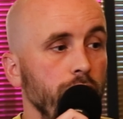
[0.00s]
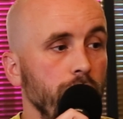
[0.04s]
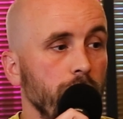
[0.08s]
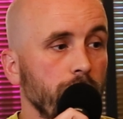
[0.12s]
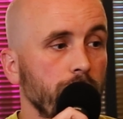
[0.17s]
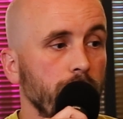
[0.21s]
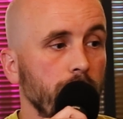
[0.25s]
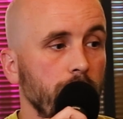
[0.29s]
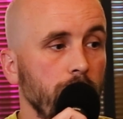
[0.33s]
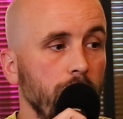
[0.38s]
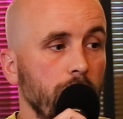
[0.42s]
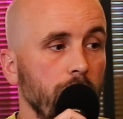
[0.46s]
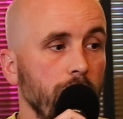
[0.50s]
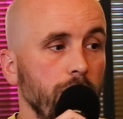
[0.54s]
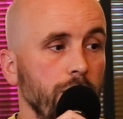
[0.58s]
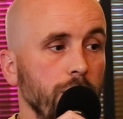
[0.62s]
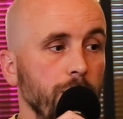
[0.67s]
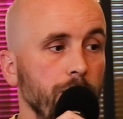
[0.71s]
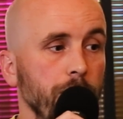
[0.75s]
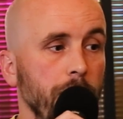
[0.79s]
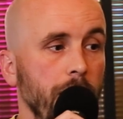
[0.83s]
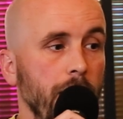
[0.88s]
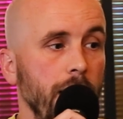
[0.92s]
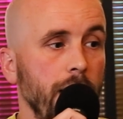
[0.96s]
not
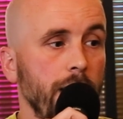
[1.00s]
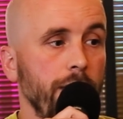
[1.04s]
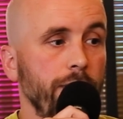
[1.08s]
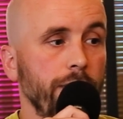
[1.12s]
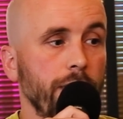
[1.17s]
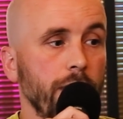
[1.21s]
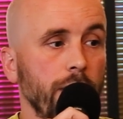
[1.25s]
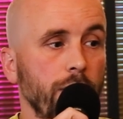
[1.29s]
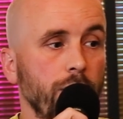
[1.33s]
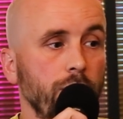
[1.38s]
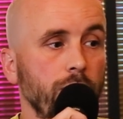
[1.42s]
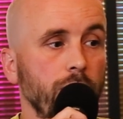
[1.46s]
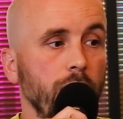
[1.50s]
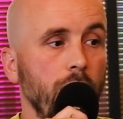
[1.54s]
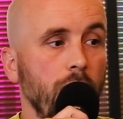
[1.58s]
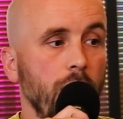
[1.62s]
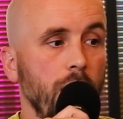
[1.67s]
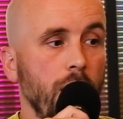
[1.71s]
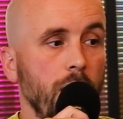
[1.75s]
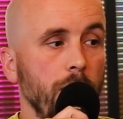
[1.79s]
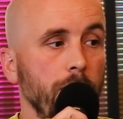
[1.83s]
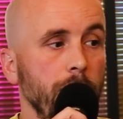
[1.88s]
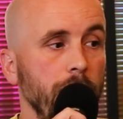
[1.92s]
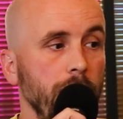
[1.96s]
encourage behaviour that could
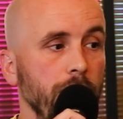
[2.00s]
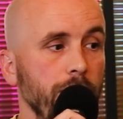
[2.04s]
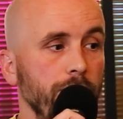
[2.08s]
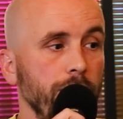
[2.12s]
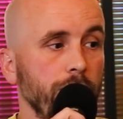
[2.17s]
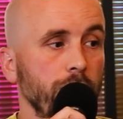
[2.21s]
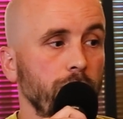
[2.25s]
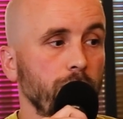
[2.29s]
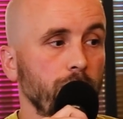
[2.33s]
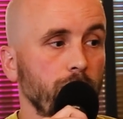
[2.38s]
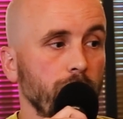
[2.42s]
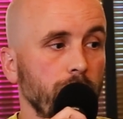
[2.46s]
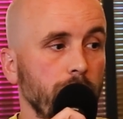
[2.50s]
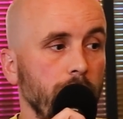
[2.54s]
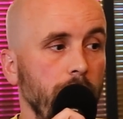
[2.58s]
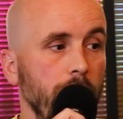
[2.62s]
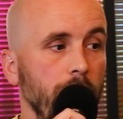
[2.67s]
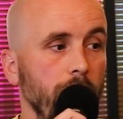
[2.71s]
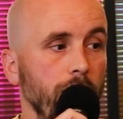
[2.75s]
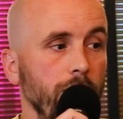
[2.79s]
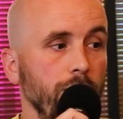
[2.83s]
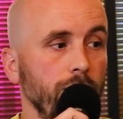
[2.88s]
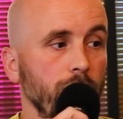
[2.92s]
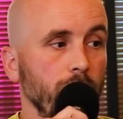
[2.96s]
harm individuals'
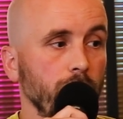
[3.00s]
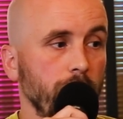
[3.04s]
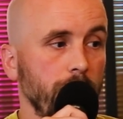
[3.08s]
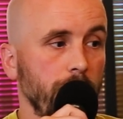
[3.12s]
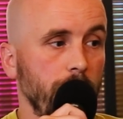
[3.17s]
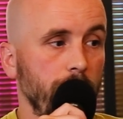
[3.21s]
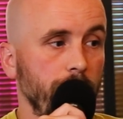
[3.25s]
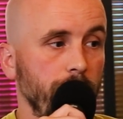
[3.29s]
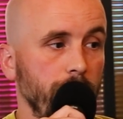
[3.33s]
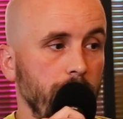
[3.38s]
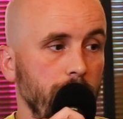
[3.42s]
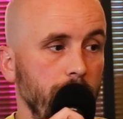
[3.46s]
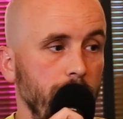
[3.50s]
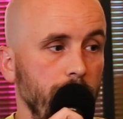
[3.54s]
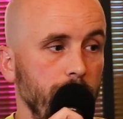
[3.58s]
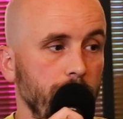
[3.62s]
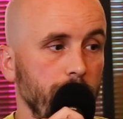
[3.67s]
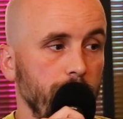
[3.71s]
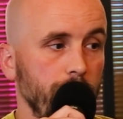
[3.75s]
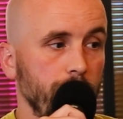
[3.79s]
health or safety.